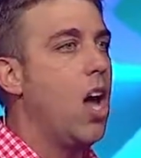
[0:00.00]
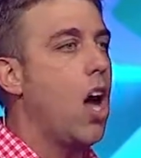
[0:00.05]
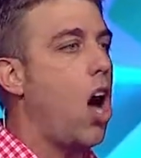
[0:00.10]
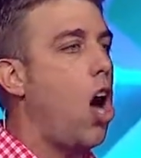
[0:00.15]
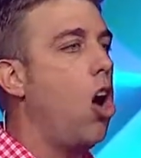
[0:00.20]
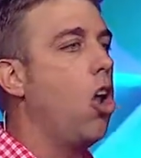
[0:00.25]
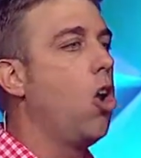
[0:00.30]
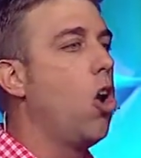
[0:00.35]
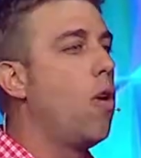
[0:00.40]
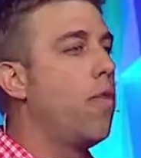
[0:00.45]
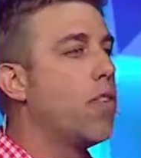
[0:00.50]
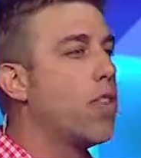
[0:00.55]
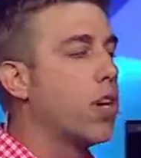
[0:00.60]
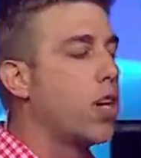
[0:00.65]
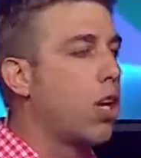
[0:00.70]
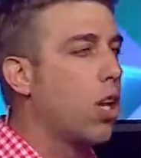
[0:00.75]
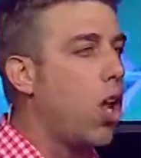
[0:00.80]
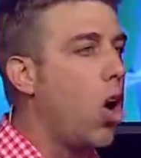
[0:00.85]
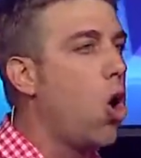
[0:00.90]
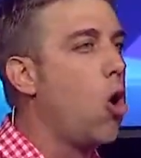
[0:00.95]
All over the
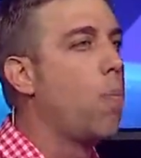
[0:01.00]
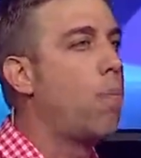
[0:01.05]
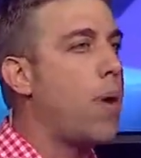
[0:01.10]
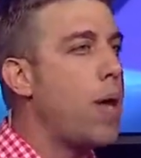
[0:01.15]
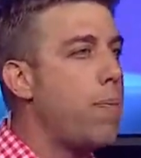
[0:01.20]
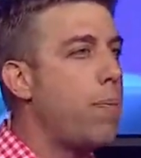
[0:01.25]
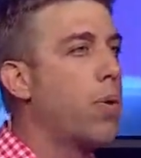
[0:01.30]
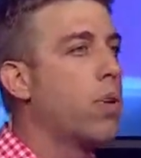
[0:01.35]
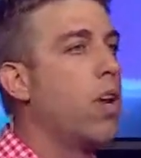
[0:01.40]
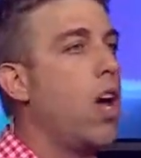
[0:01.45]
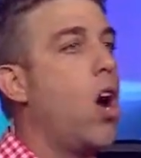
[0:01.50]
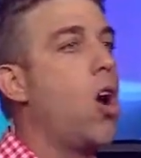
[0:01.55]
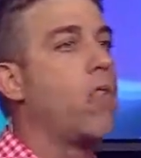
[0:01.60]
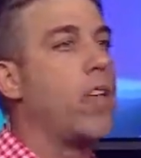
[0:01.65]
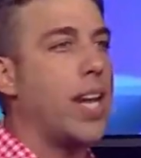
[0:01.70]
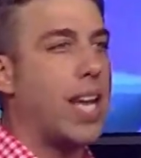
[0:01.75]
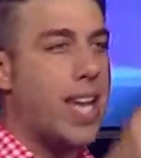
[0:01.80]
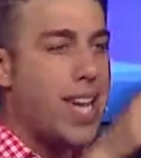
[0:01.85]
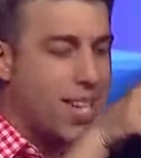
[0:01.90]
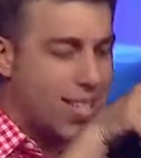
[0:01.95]
globe, people know
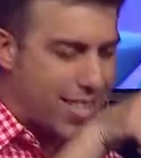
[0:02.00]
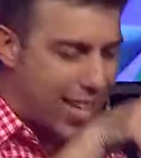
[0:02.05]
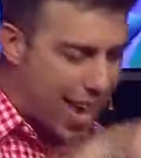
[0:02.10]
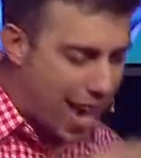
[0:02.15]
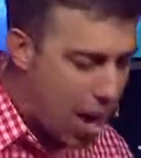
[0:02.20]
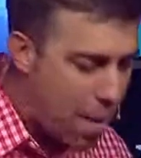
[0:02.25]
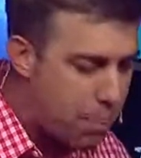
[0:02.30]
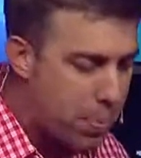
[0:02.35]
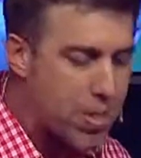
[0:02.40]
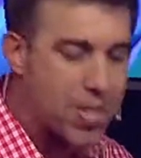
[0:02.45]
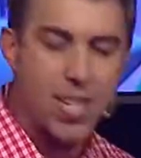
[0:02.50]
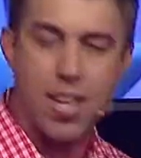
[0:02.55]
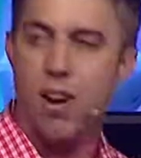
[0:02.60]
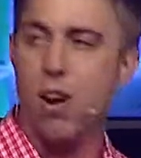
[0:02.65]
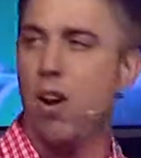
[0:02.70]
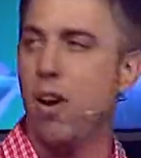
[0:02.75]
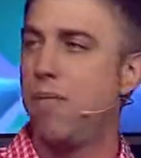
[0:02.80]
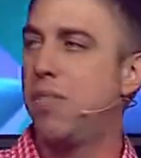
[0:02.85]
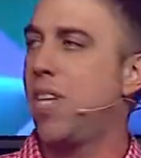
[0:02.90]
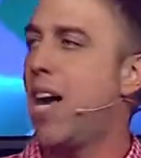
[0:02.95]
that he is the
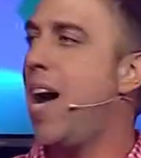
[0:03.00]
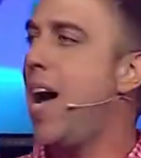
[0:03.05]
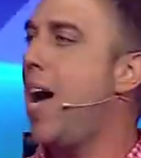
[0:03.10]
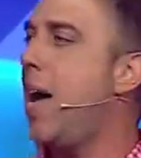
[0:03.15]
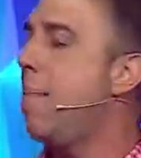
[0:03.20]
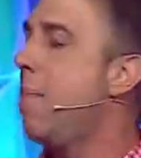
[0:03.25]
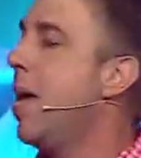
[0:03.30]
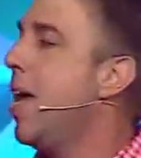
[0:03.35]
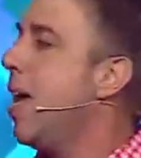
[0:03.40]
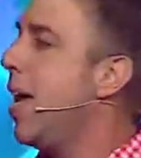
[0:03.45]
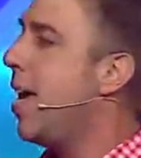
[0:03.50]
epicenter of time,